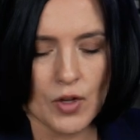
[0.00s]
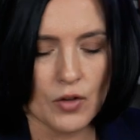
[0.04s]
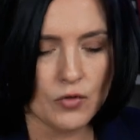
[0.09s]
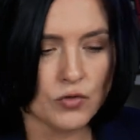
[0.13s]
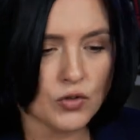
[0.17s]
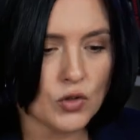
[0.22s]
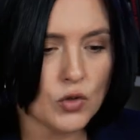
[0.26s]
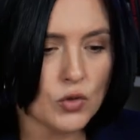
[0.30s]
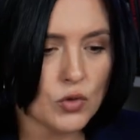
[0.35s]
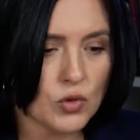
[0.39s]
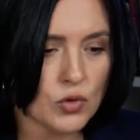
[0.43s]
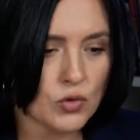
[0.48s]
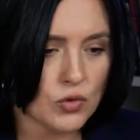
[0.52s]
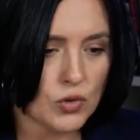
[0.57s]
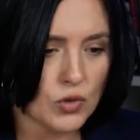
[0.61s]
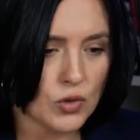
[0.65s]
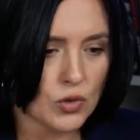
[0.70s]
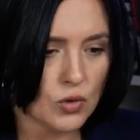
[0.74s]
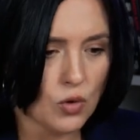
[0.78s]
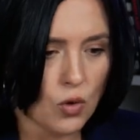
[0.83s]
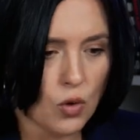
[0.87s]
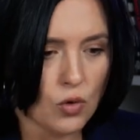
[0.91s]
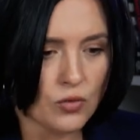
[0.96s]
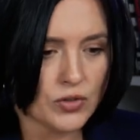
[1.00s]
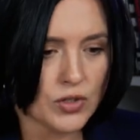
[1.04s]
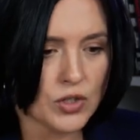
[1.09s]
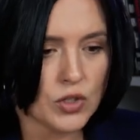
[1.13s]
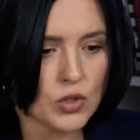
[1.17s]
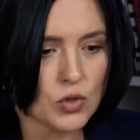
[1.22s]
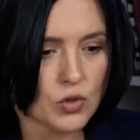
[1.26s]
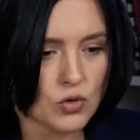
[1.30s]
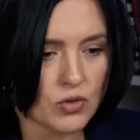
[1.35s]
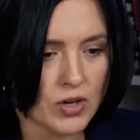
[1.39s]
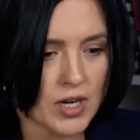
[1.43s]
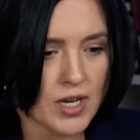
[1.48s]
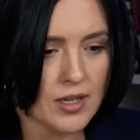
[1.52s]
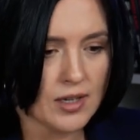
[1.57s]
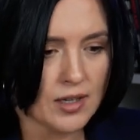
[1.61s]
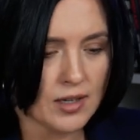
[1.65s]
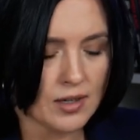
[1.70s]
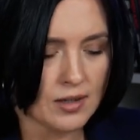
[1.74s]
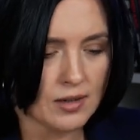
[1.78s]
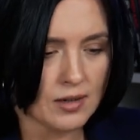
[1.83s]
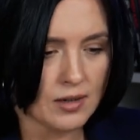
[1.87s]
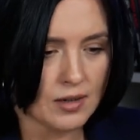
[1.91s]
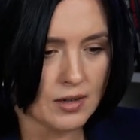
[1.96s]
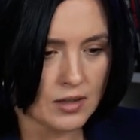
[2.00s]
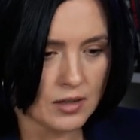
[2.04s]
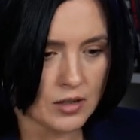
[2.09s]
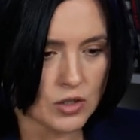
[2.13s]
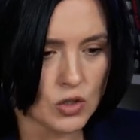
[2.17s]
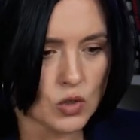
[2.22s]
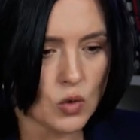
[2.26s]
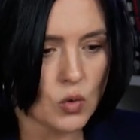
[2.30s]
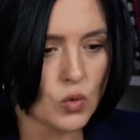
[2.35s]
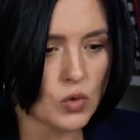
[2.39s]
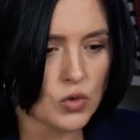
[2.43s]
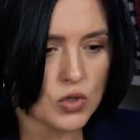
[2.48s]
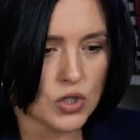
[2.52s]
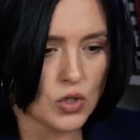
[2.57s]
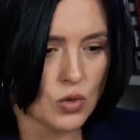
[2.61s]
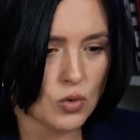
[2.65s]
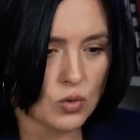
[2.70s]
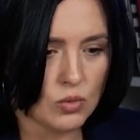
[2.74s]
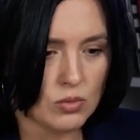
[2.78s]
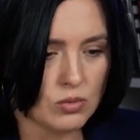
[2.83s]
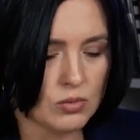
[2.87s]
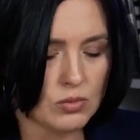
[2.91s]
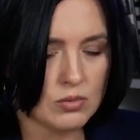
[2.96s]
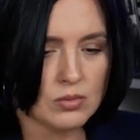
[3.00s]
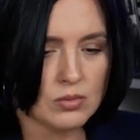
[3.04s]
funeral of the Ukrainian soldier.